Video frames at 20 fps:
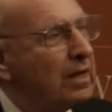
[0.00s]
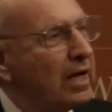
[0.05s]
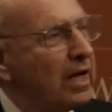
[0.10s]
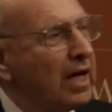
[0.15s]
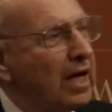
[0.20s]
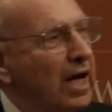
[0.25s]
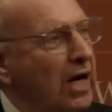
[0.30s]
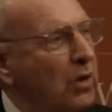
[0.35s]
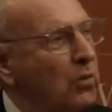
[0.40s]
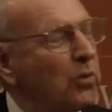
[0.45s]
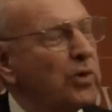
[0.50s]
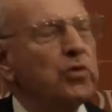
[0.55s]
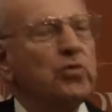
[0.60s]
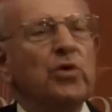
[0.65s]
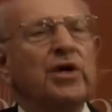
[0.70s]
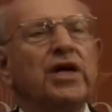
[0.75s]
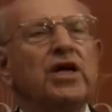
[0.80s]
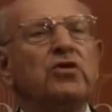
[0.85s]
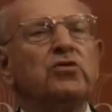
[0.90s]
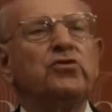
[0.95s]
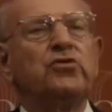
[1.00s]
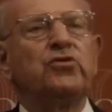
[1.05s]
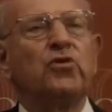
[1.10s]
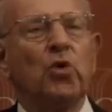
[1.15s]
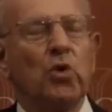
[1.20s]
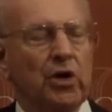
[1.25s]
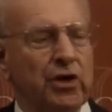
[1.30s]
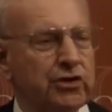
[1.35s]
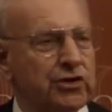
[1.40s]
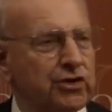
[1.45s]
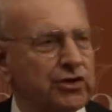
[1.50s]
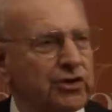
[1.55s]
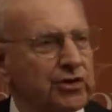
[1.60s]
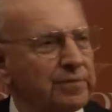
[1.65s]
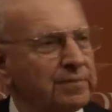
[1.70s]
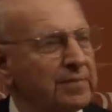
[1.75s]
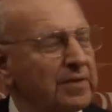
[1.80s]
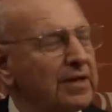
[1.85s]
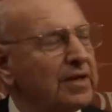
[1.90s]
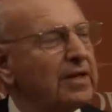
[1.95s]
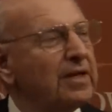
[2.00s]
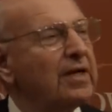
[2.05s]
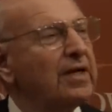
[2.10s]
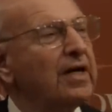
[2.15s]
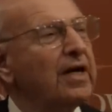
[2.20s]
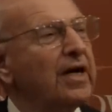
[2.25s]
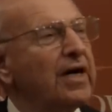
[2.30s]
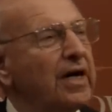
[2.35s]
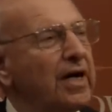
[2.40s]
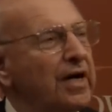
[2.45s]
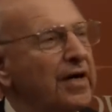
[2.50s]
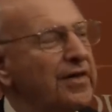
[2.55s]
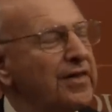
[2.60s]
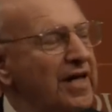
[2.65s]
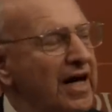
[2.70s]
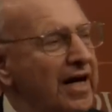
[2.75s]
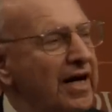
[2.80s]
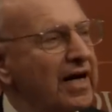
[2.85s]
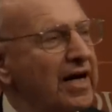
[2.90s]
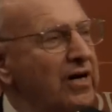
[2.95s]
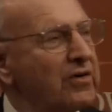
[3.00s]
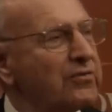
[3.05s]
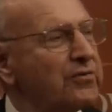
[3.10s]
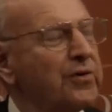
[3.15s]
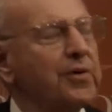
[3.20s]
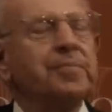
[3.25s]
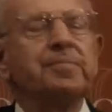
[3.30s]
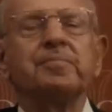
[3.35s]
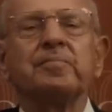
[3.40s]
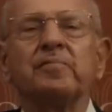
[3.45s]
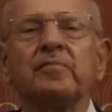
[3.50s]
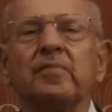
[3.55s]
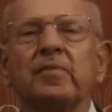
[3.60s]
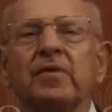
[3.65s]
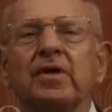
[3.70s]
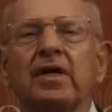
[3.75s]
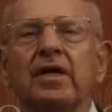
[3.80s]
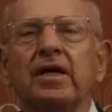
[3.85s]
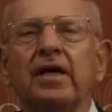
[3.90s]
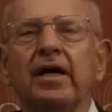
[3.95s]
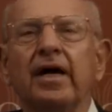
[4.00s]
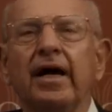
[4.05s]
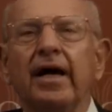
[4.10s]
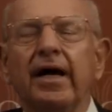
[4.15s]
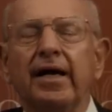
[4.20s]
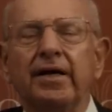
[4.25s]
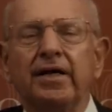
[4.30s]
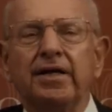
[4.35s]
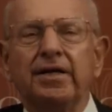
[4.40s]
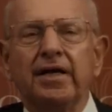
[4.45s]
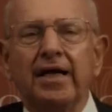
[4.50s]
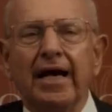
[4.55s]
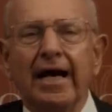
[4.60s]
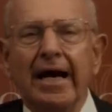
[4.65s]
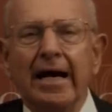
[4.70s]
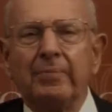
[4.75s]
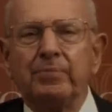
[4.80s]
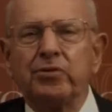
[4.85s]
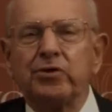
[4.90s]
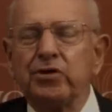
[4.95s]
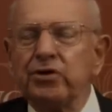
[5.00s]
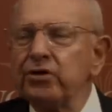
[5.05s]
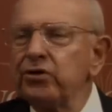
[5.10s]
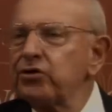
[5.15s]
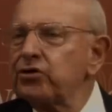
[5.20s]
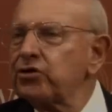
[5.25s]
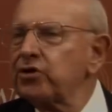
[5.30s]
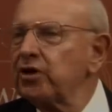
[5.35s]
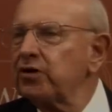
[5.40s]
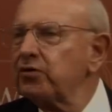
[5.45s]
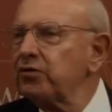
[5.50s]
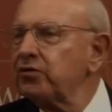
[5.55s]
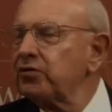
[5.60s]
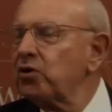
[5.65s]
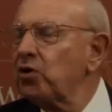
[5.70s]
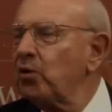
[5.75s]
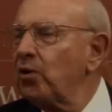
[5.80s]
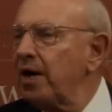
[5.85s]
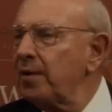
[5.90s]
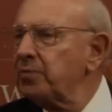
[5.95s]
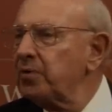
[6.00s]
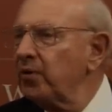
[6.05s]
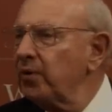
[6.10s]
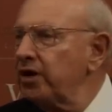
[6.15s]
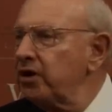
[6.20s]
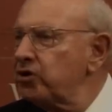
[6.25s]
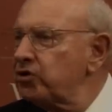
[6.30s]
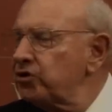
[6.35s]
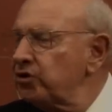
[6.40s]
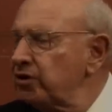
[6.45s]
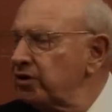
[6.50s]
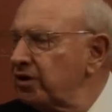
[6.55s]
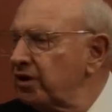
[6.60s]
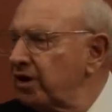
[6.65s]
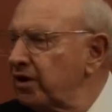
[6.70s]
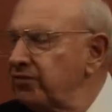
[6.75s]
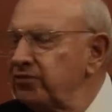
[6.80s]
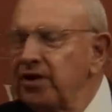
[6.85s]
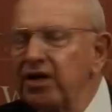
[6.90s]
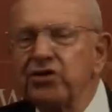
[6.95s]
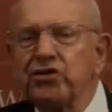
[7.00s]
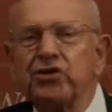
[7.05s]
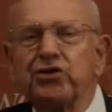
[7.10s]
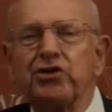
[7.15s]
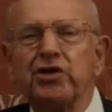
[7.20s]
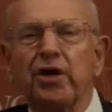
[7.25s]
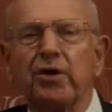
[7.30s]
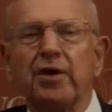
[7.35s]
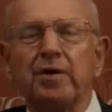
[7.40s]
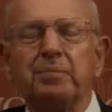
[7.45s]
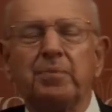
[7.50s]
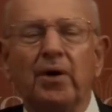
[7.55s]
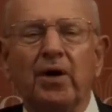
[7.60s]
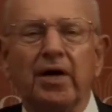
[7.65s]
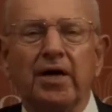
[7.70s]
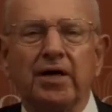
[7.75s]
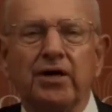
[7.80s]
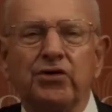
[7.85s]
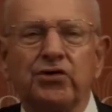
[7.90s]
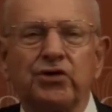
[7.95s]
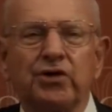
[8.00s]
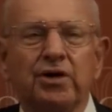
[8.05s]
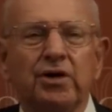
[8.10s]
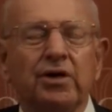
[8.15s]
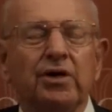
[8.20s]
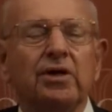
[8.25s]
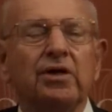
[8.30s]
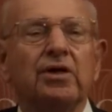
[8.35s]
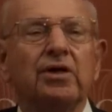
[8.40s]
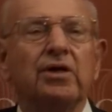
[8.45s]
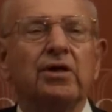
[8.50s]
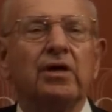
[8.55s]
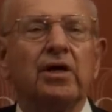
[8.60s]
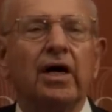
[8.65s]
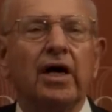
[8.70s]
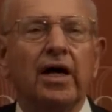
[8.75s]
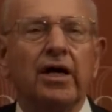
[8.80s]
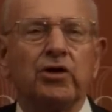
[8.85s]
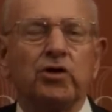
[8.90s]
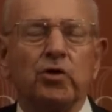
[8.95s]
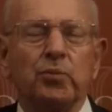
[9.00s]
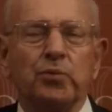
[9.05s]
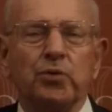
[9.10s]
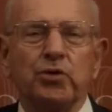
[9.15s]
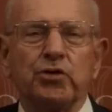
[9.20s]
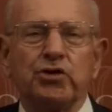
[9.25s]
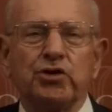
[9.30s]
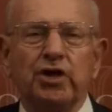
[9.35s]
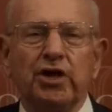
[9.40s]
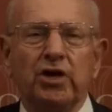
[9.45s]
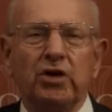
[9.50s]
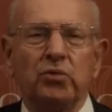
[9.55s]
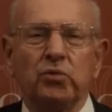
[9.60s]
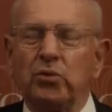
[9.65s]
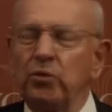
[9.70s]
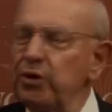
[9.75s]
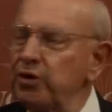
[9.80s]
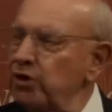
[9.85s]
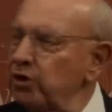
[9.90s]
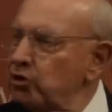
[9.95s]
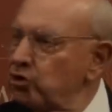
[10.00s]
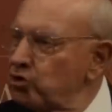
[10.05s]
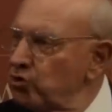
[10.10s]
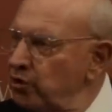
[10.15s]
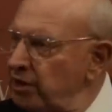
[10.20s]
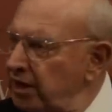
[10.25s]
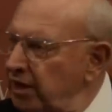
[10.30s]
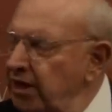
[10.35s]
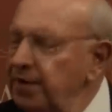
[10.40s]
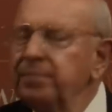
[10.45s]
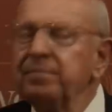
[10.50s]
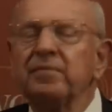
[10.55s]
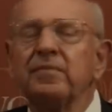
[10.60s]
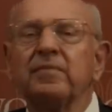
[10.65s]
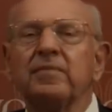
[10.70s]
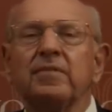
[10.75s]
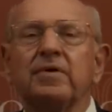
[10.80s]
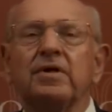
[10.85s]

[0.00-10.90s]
uh, would reinforce uh, that effort. And in the absence of cooperation of necessary parties uh, to proceed with a treaty,